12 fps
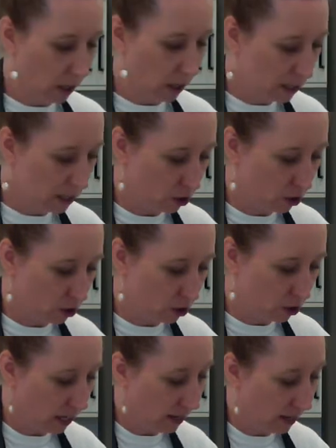I guess I should
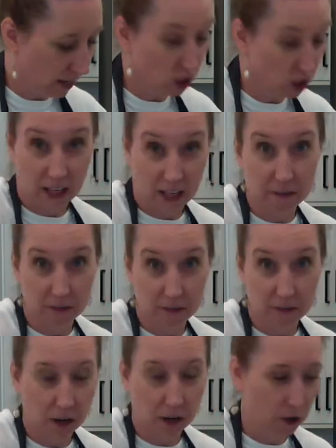say just the
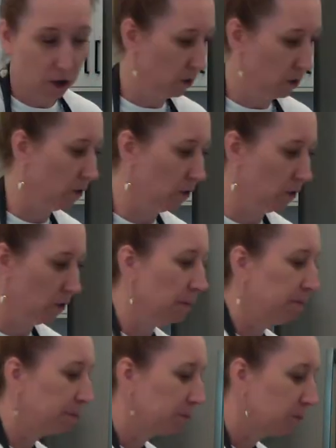avocado. All right.
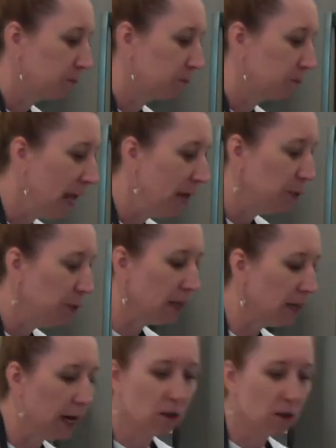And put that in the